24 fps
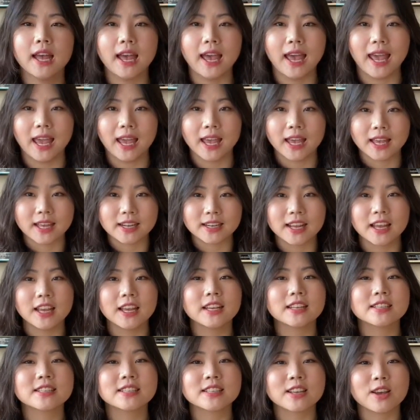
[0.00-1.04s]
and
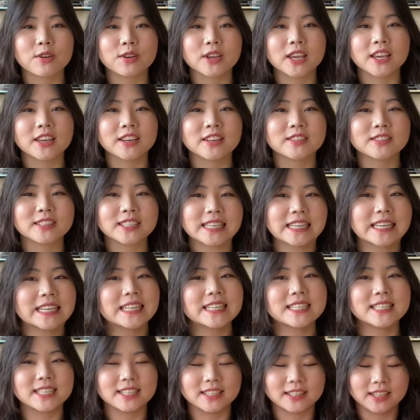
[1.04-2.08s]
it's so cute.
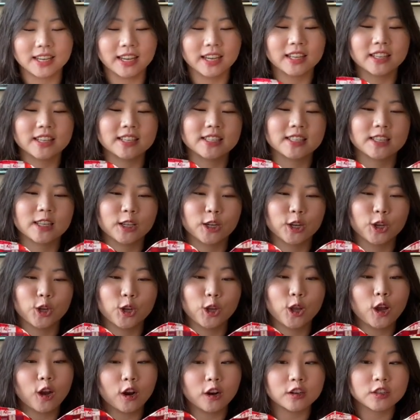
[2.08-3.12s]
It's in like this
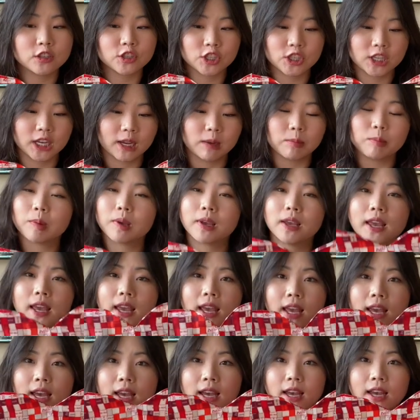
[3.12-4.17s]
little heart shape.
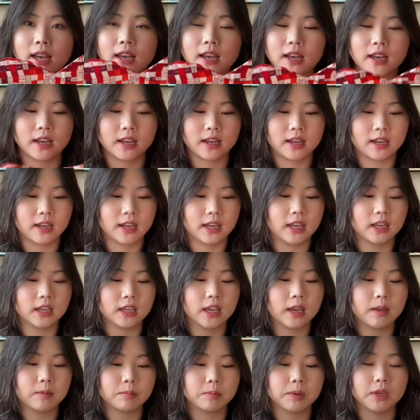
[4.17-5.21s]
It
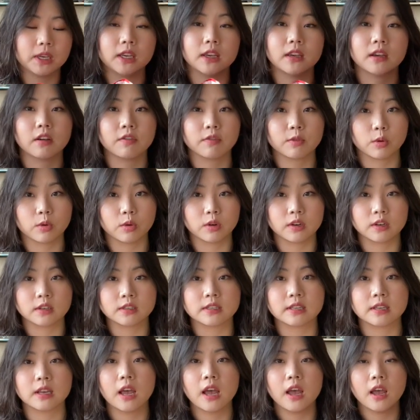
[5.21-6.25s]
can be, of course,
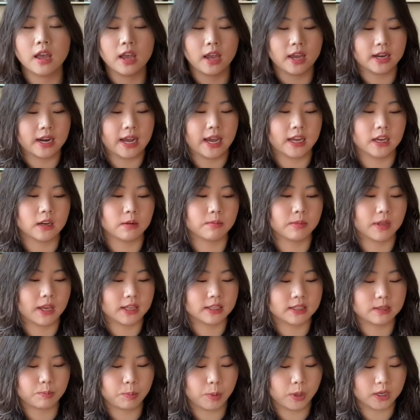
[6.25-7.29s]
an item
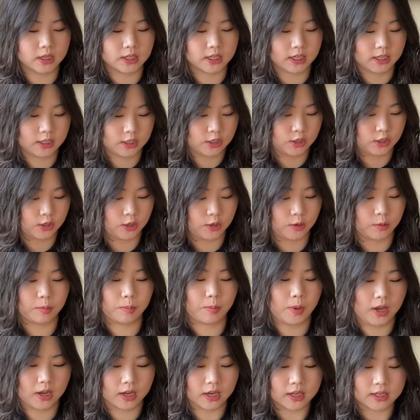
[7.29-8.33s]
that's put into your
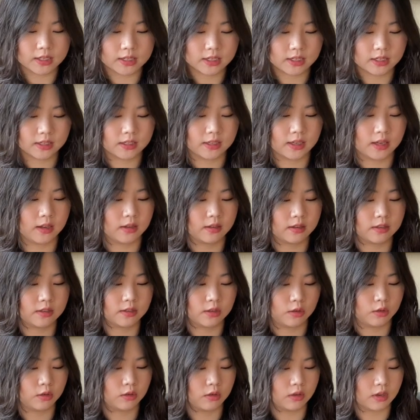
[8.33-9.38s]
pocket. So
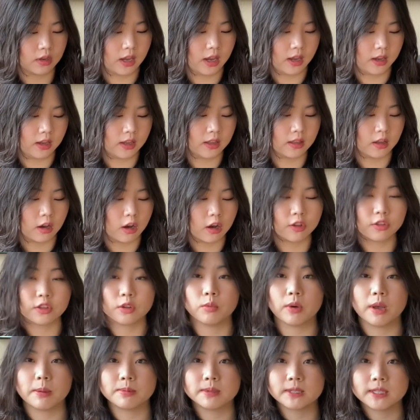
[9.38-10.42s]
you on the
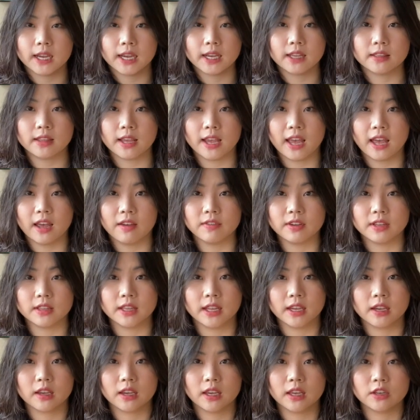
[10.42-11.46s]
website, they have it
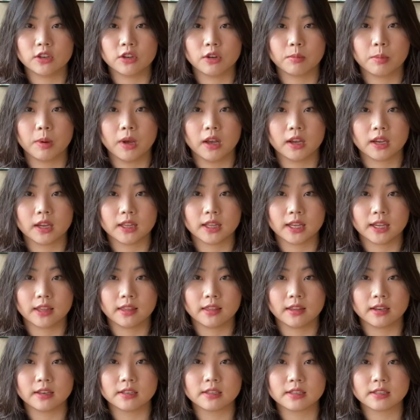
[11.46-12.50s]
like in your pocket like
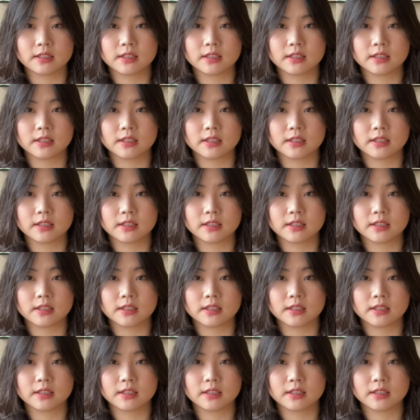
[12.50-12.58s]
this,